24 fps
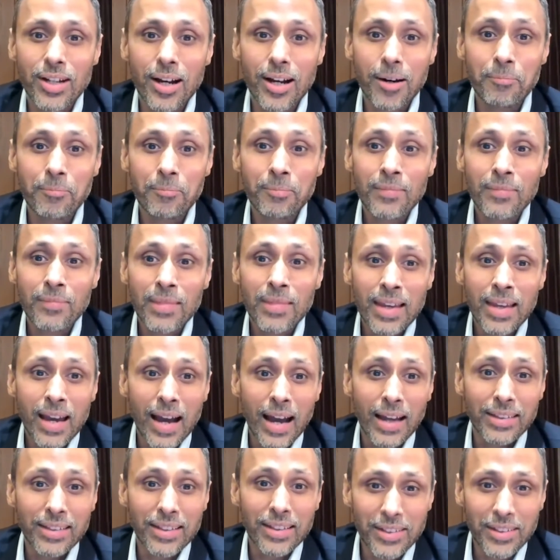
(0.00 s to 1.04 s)

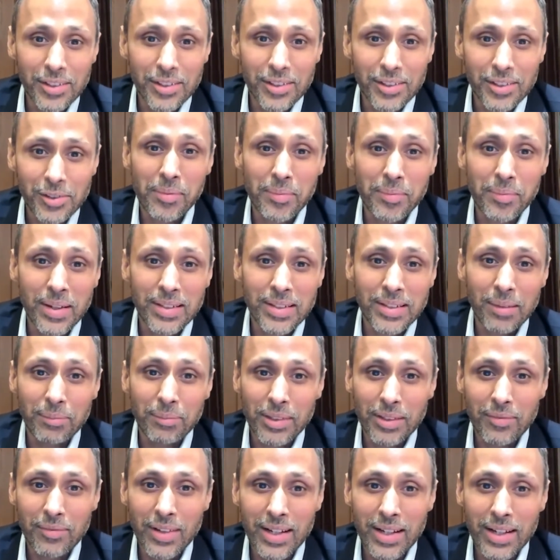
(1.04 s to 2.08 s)
I think this should be
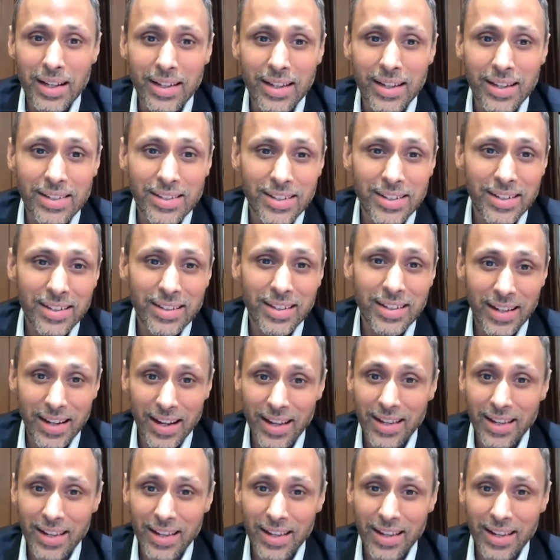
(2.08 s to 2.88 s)
something very engaging,